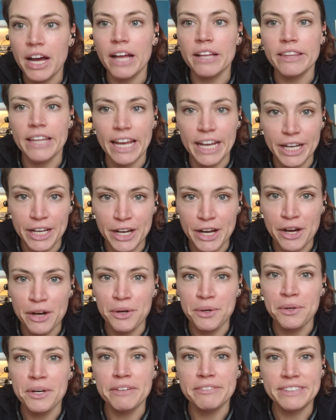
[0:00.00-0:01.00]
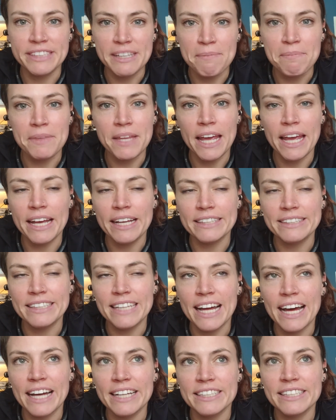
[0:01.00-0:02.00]
let go of some things
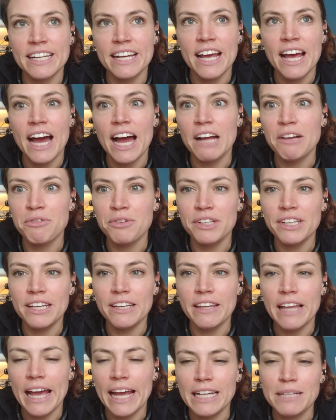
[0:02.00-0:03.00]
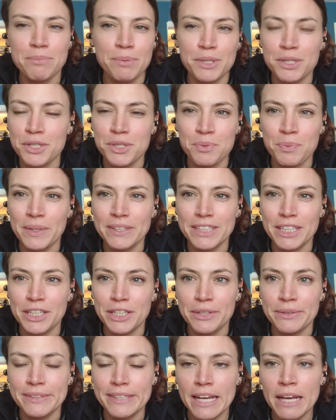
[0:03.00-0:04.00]
that I really liked but just wasn't
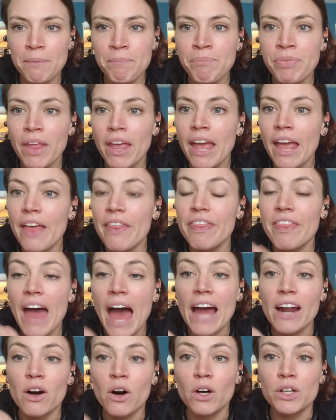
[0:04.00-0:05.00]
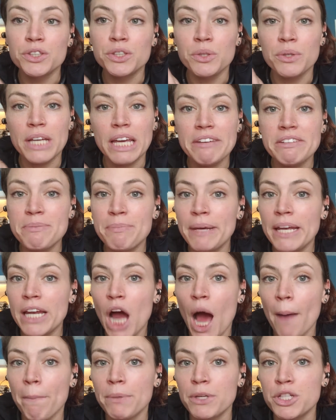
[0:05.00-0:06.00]
using. That also gives me an
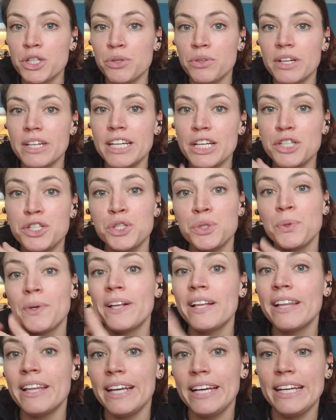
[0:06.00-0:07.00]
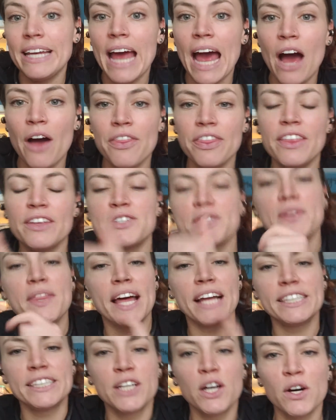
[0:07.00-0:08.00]
opportunity to clean out. So
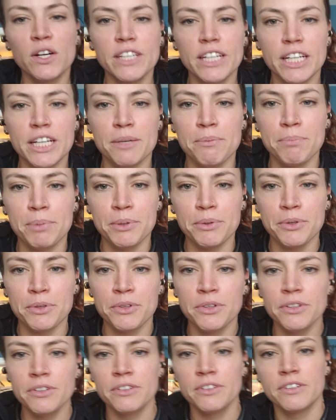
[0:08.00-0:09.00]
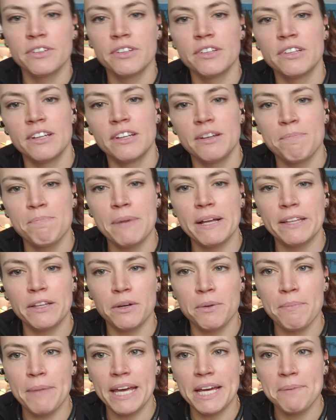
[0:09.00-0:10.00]
that's called a caboodle. My
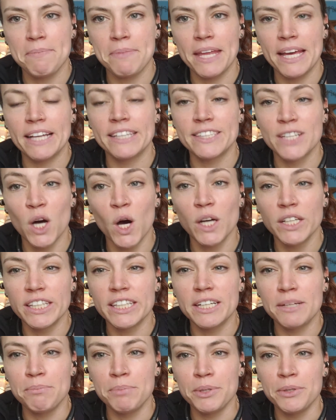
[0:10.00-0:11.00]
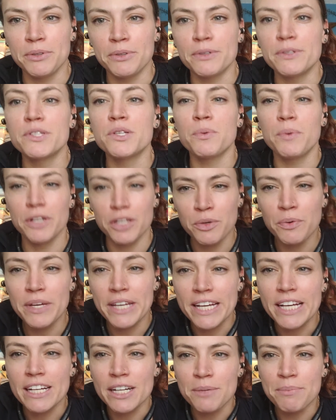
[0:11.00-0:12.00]
little makeup thing, it's called a caboodle. So when you
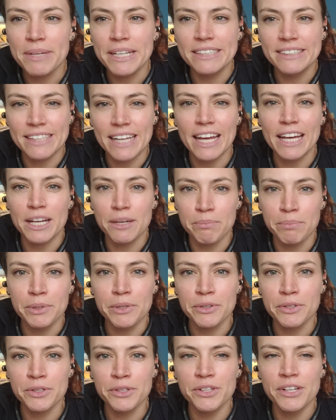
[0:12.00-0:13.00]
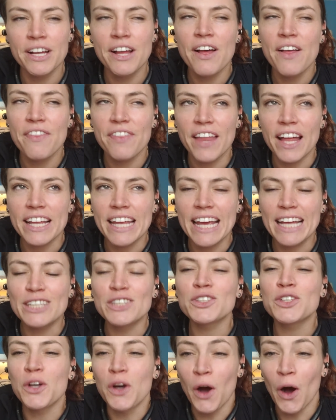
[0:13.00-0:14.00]
hear me say caboodle, that
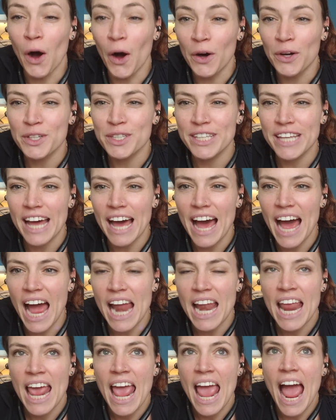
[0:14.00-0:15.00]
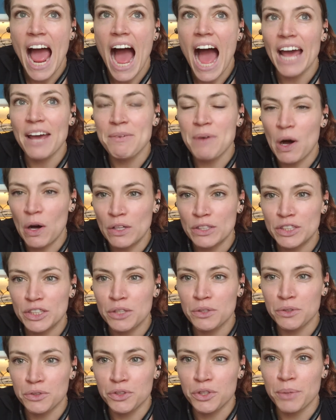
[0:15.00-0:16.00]
it's called that. I
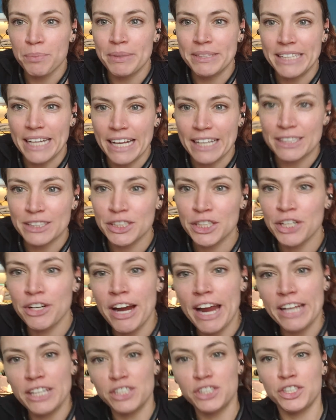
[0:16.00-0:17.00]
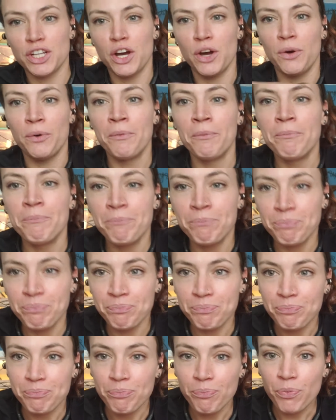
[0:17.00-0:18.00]
also grew up a dancer, and so
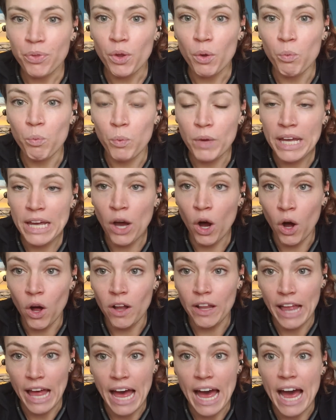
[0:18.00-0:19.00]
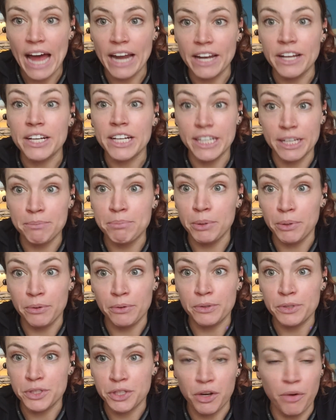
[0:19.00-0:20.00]
we all had
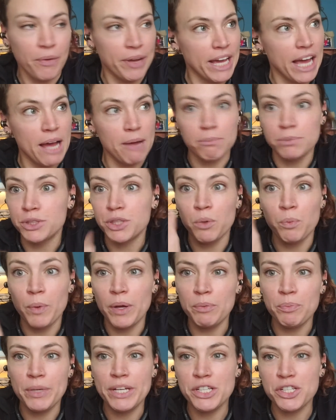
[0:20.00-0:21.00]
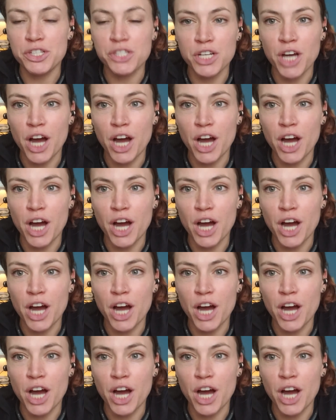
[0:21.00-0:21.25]
caboodles growing up. So when we just